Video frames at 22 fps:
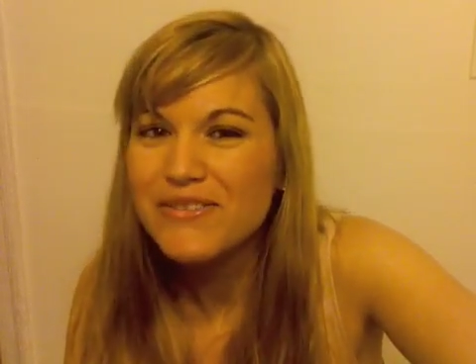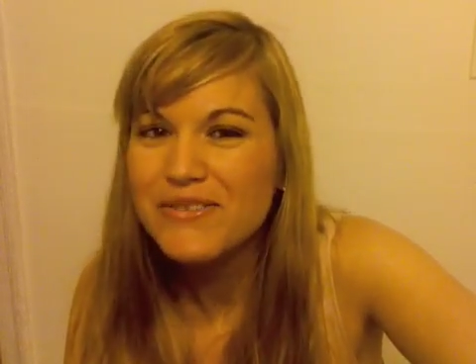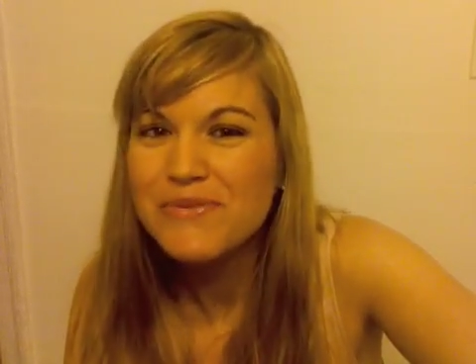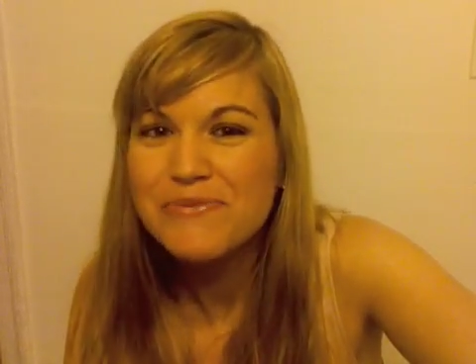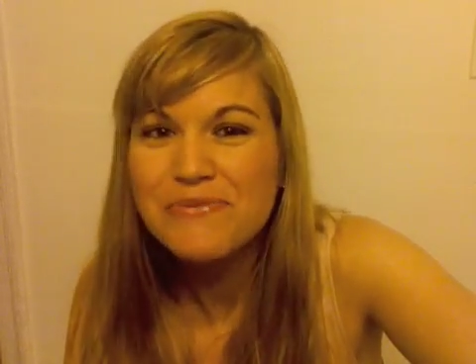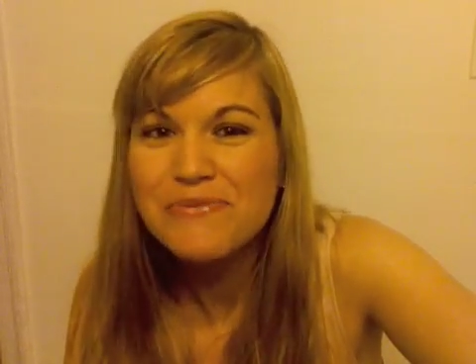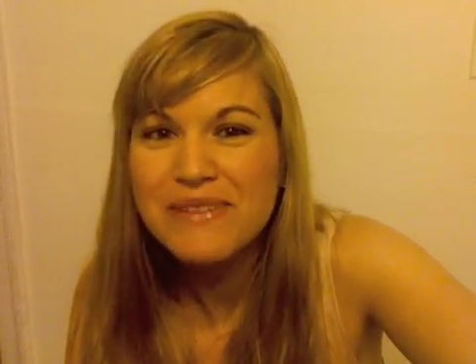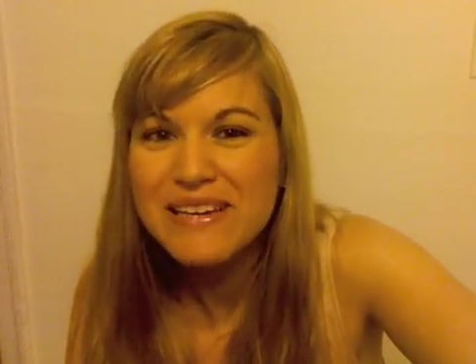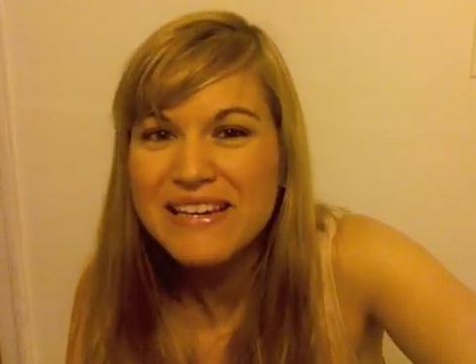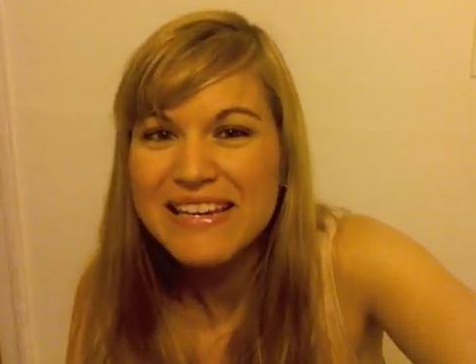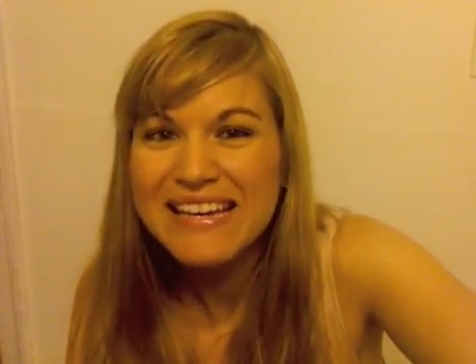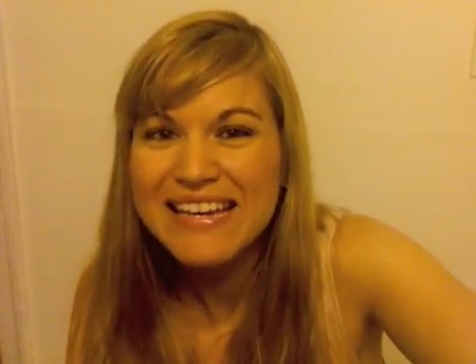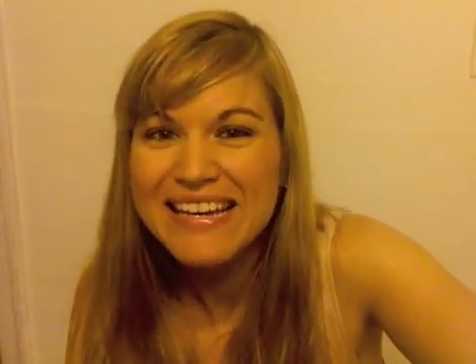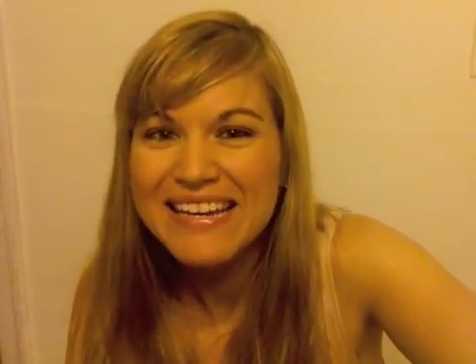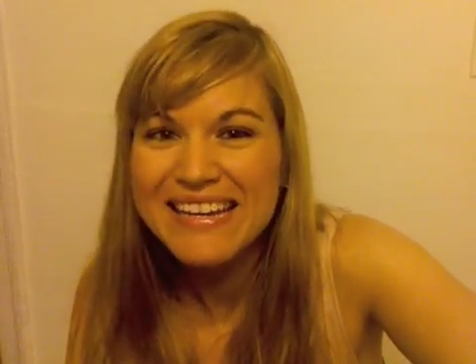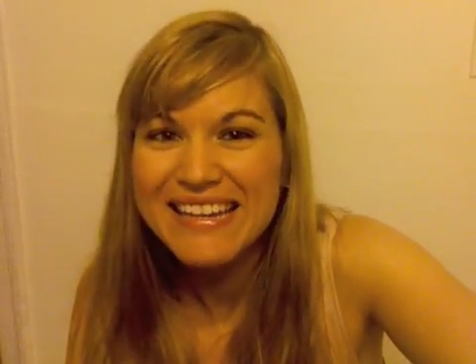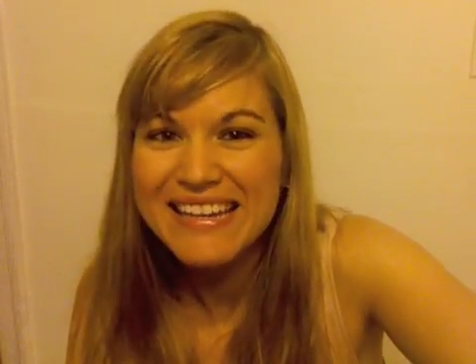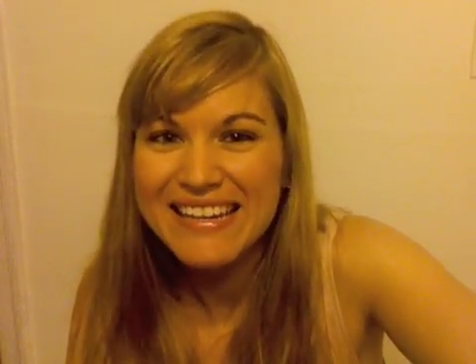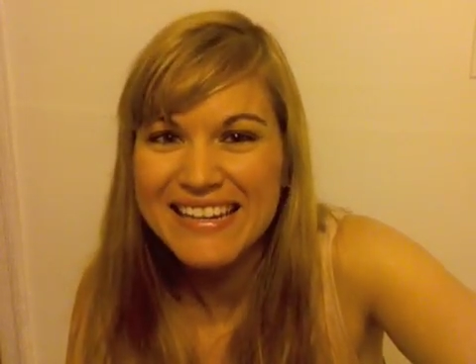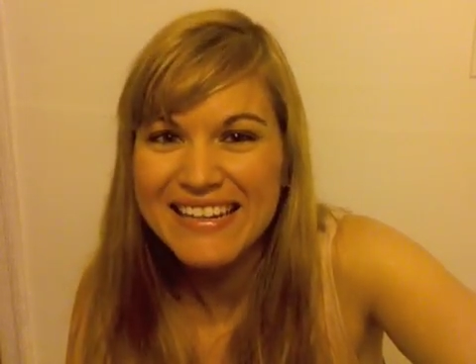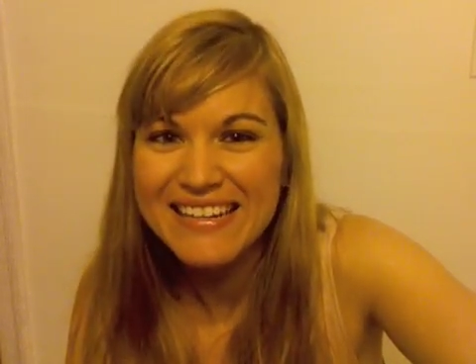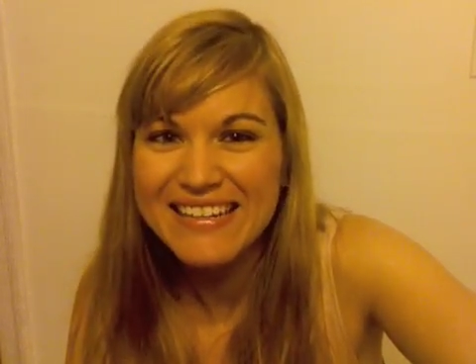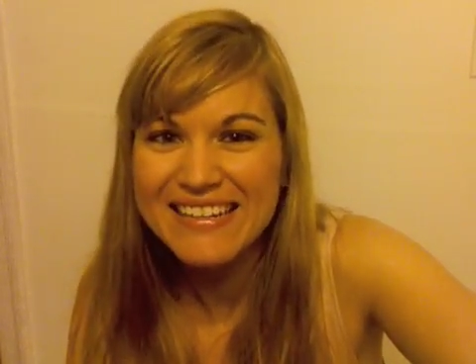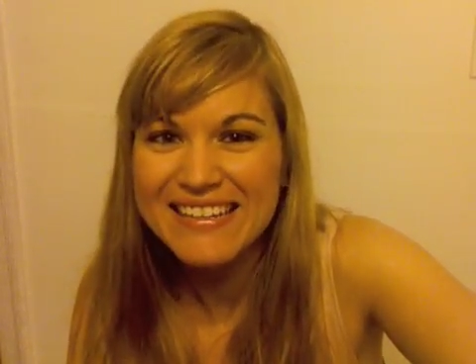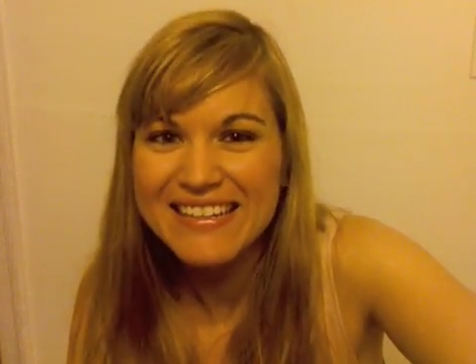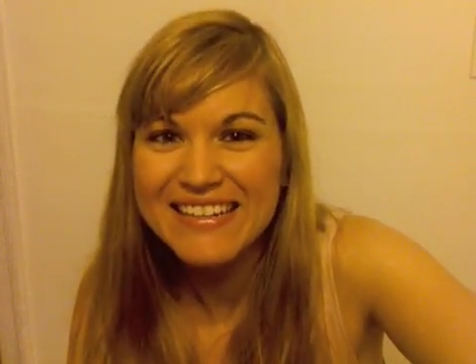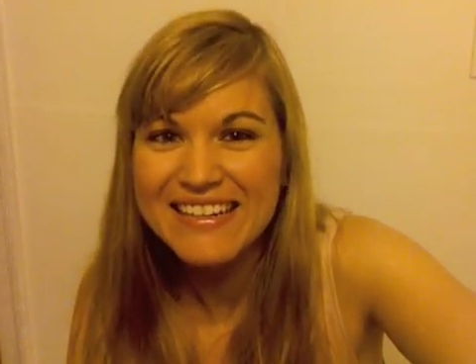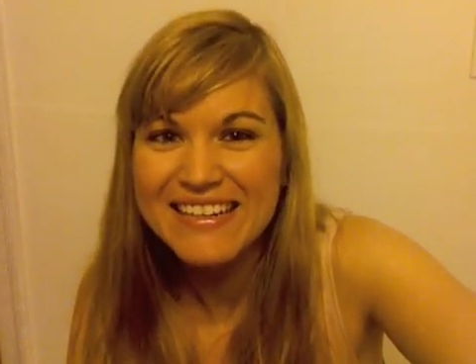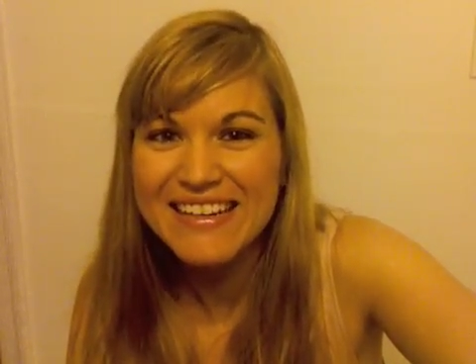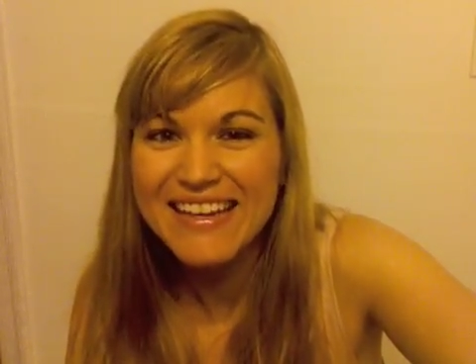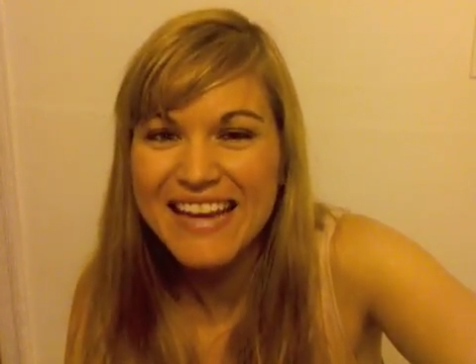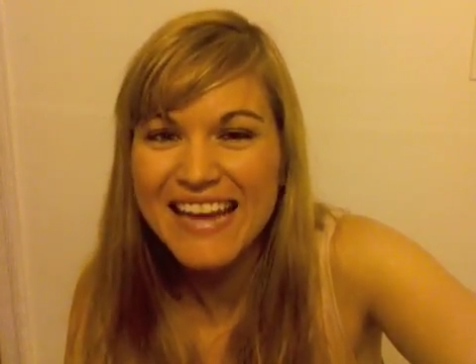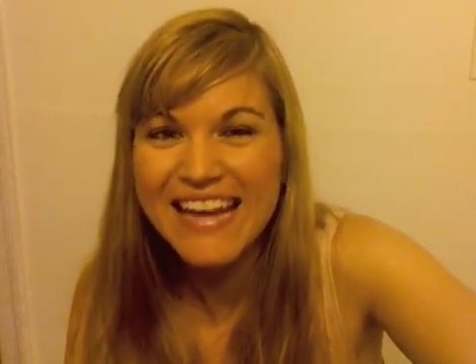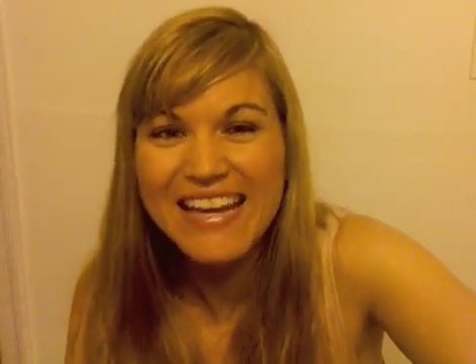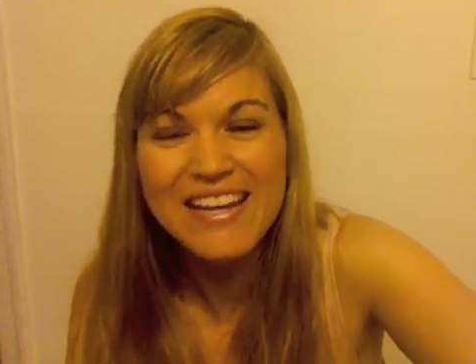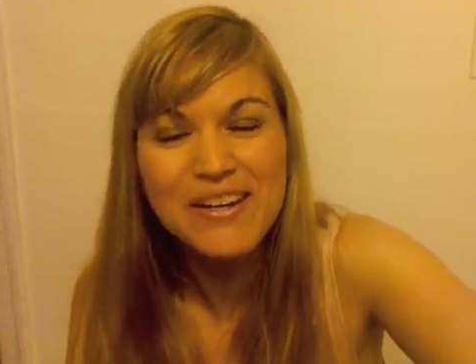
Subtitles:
from being in a